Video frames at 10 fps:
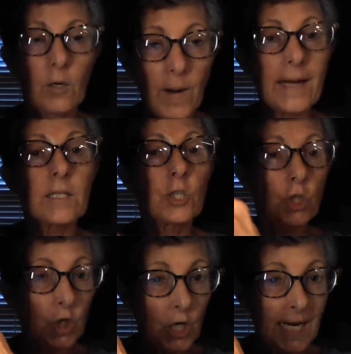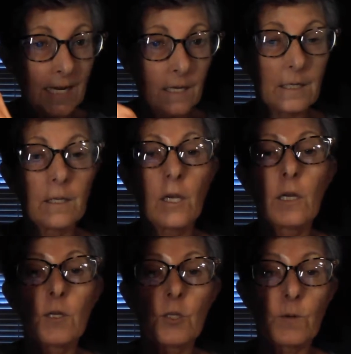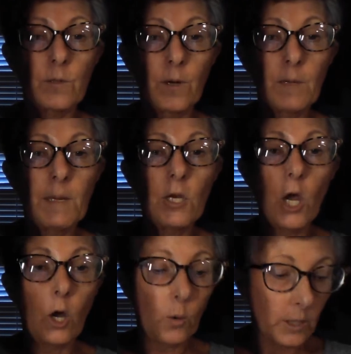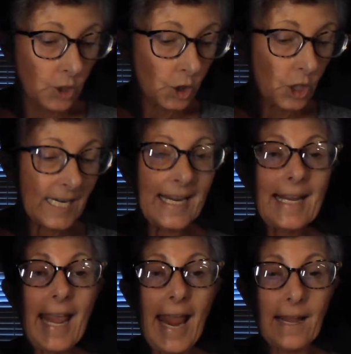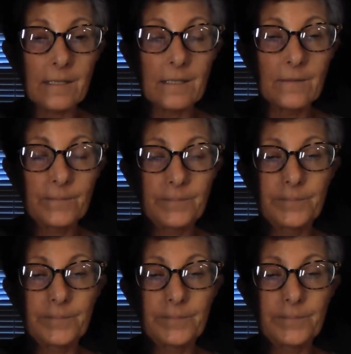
Correct. She. So it's going to be no, she can't.